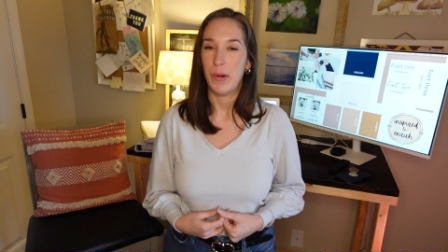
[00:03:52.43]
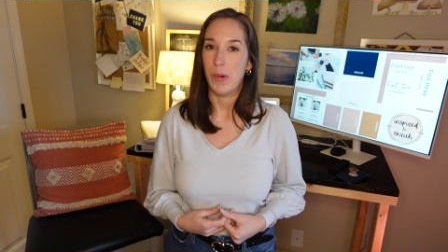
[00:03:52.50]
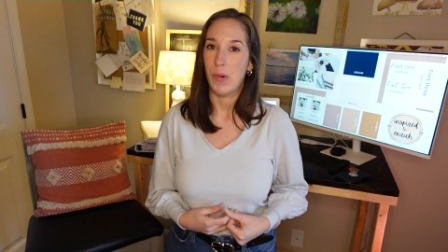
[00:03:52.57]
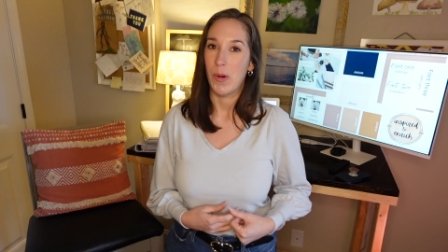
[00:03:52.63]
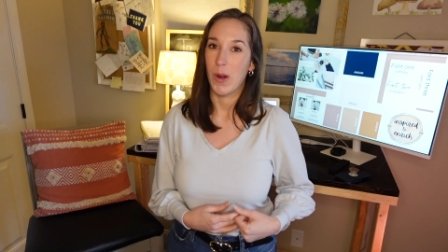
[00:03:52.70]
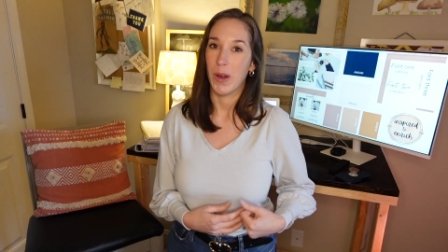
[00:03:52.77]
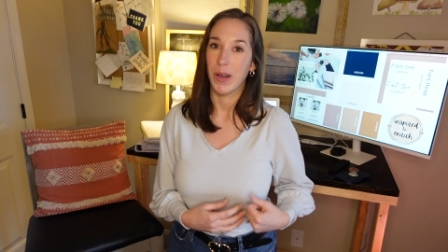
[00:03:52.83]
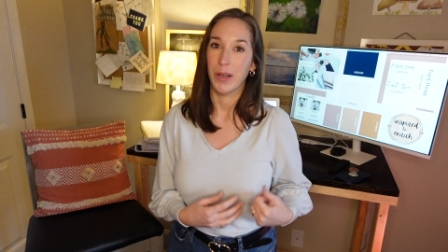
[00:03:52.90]

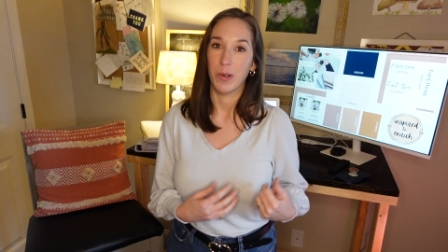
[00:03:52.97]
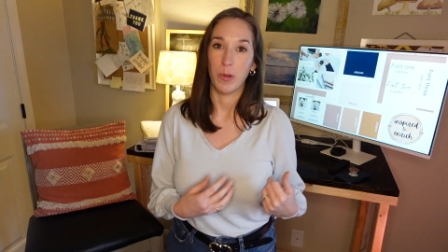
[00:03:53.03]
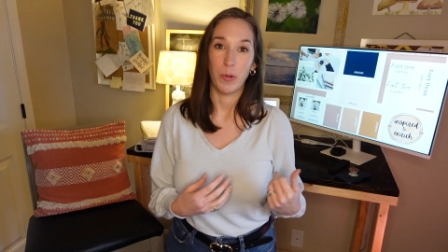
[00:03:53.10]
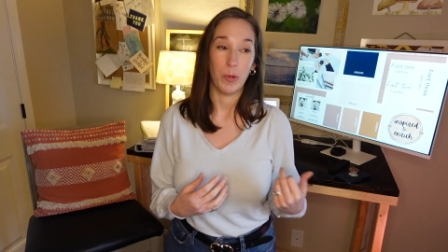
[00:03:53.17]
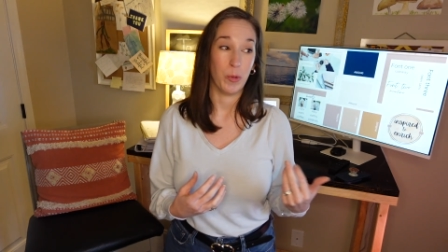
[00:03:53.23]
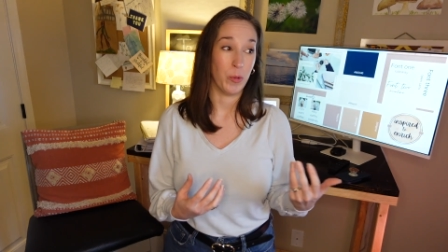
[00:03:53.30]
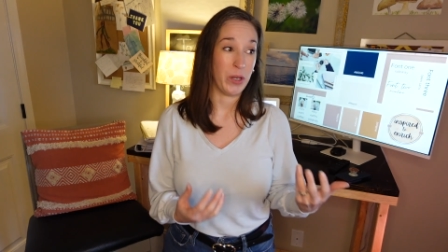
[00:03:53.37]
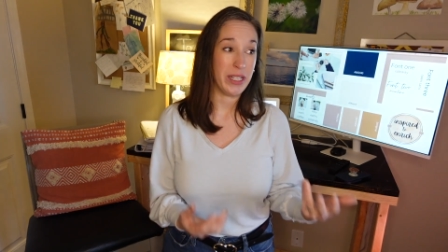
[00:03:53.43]
or
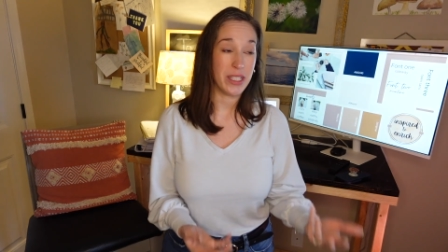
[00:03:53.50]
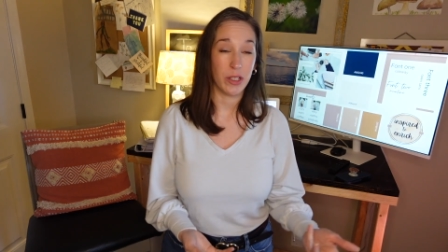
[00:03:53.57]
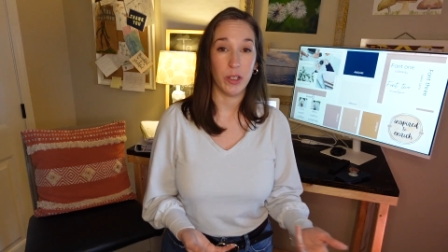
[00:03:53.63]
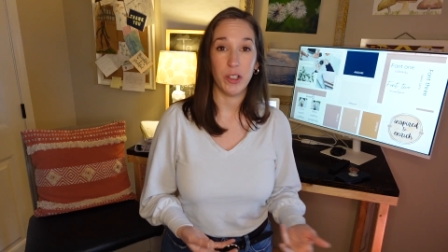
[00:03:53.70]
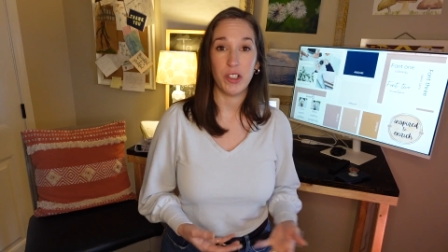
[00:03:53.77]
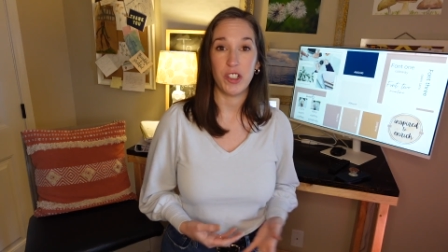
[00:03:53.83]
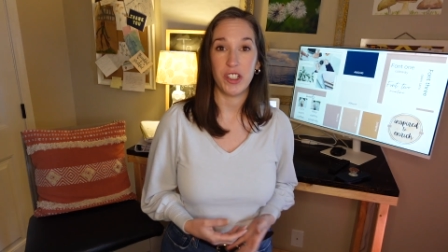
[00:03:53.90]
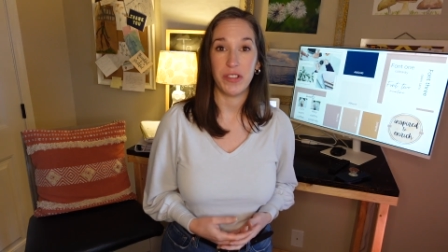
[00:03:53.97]

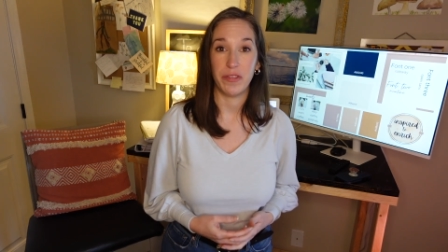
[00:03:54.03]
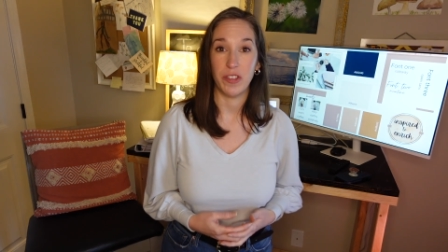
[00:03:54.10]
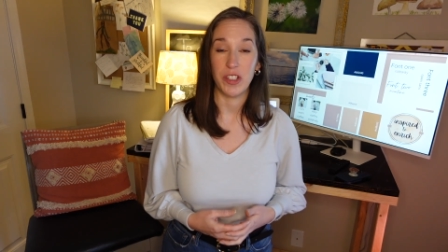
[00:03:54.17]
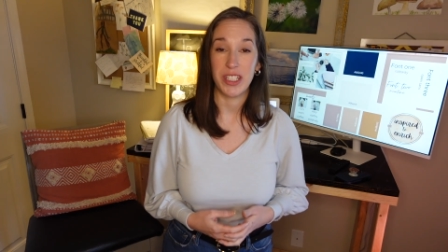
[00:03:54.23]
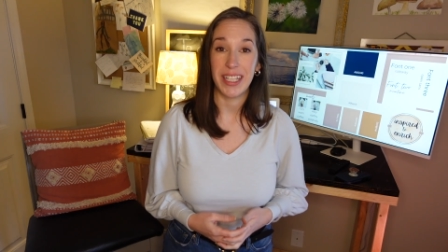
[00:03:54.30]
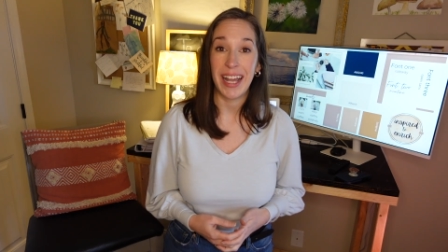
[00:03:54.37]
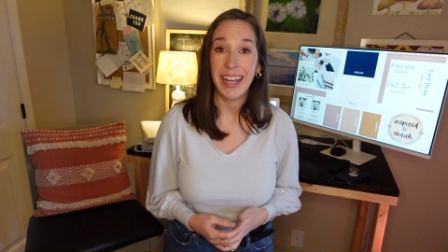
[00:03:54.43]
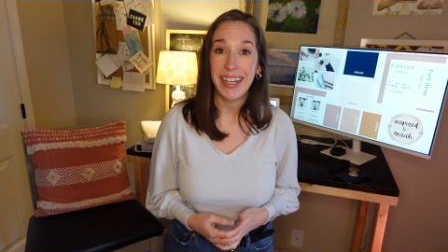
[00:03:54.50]
research for
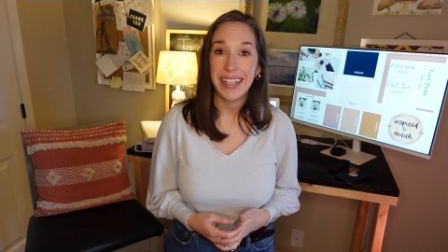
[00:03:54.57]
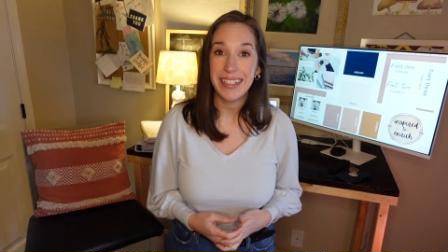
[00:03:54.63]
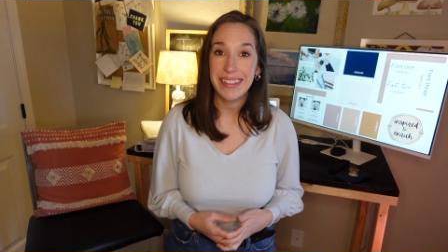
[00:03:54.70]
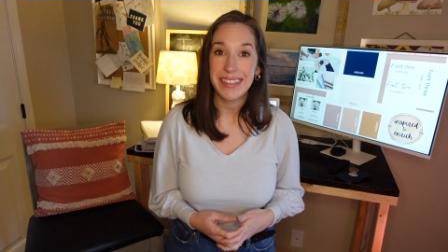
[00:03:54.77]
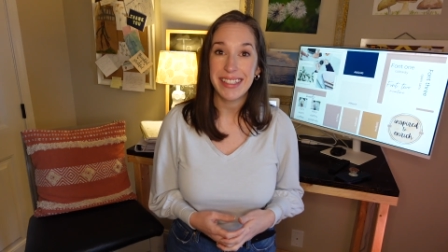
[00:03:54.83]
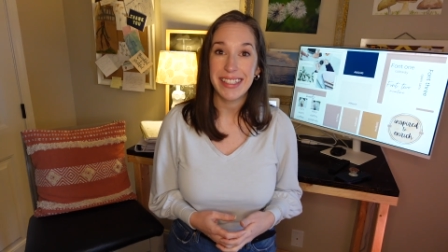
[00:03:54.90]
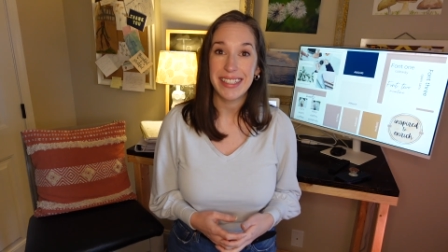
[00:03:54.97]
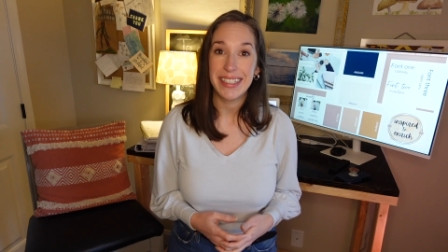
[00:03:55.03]

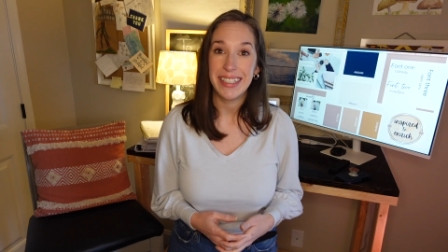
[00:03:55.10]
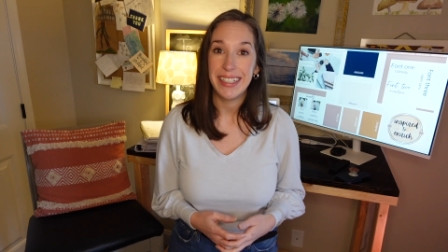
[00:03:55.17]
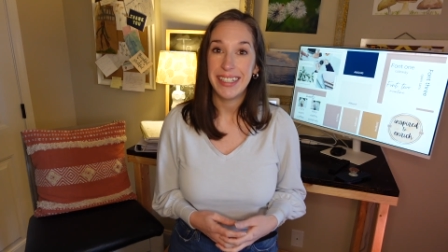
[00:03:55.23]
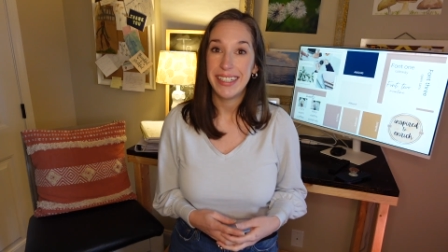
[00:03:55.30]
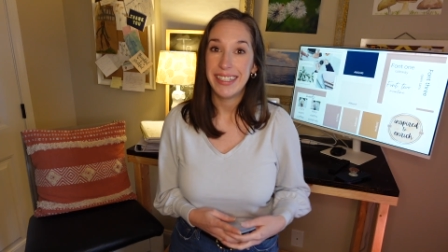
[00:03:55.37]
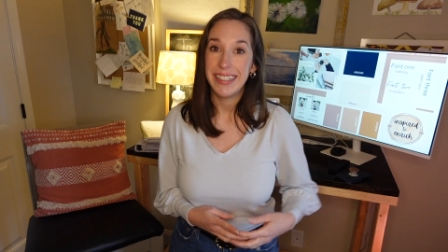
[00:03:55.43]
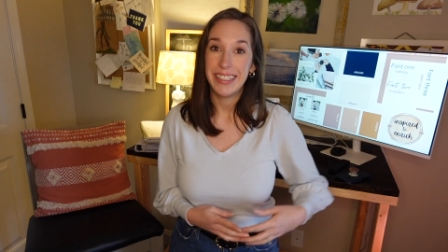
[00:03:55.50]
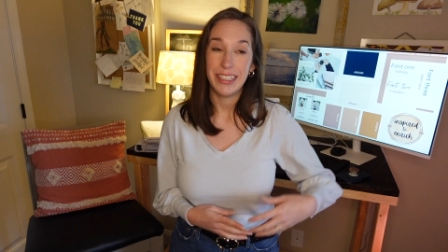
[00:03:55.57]
science,
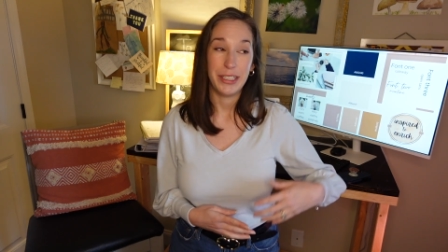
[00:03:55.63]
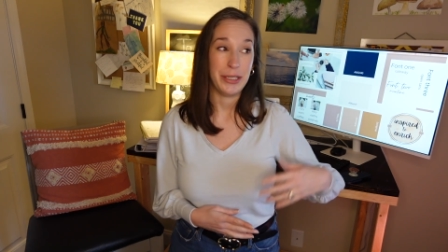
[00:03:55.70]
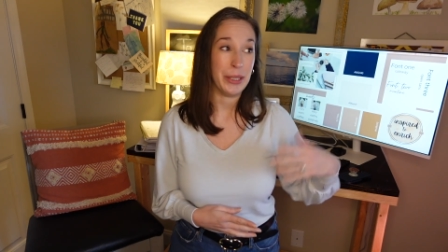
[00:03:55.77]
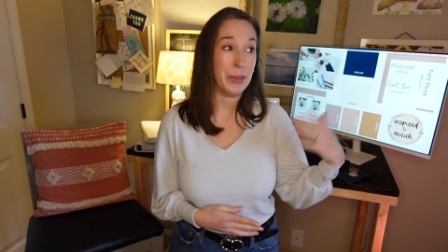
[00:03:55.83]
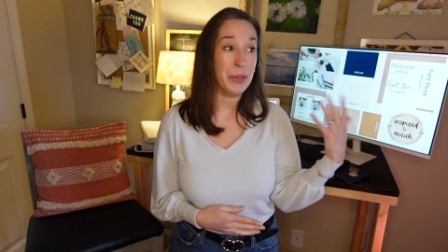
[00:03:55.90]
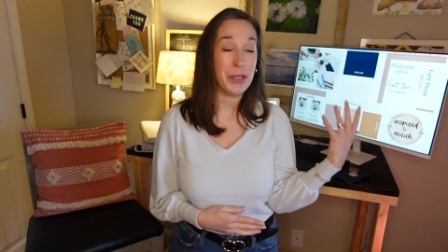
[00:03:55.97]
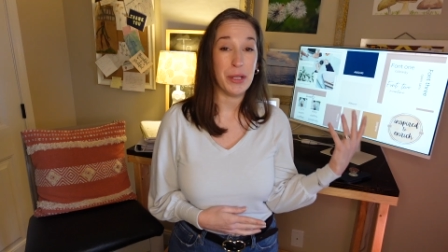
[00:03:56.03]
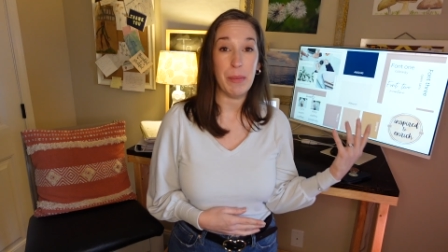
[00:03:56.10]

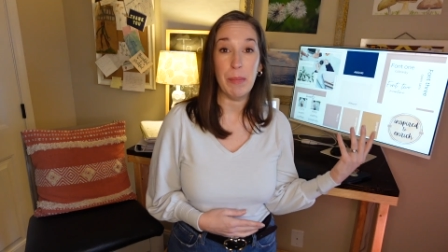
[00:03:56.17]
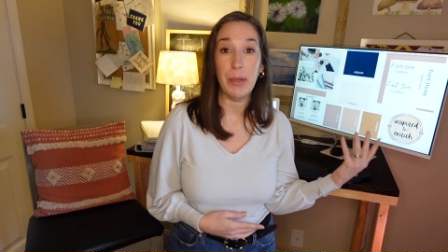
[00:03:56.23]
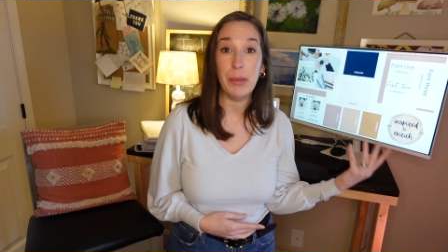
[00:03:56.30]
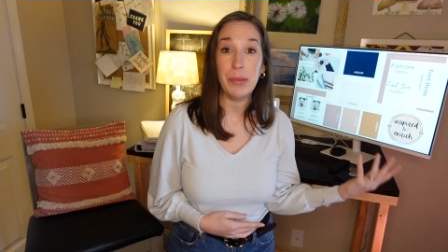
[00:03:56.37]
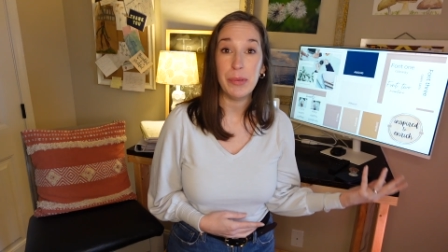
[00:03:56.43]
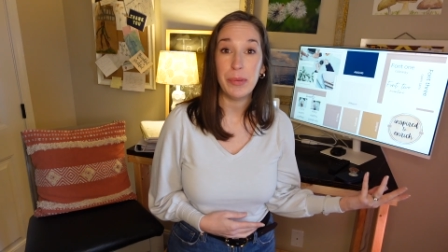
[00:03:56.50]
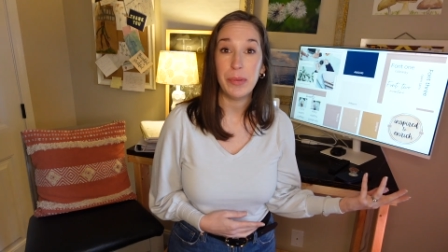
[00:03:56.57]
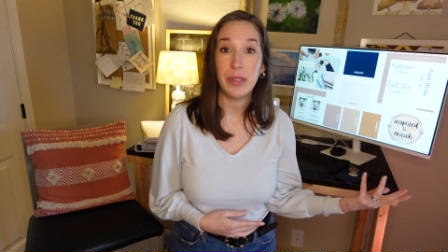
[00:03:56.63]
go to the
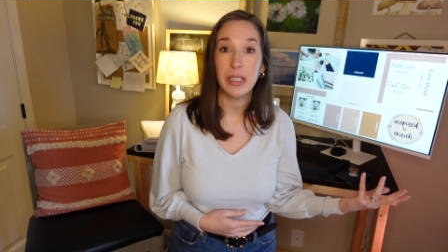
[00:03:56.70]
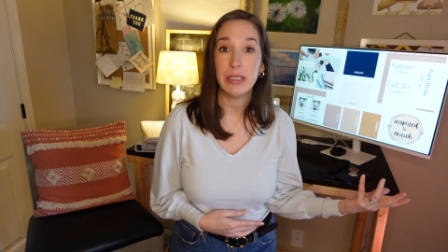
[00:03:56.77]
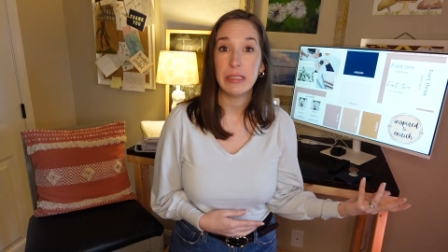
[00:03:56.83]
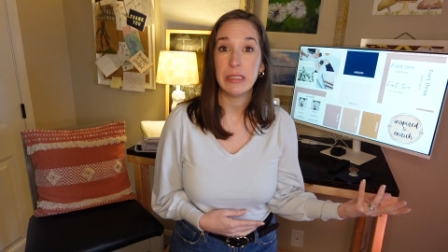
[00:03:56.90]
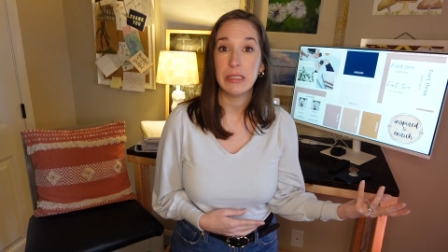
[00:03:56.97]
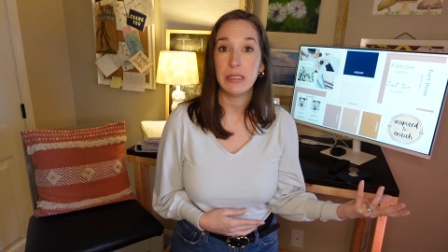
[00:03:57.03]
moon,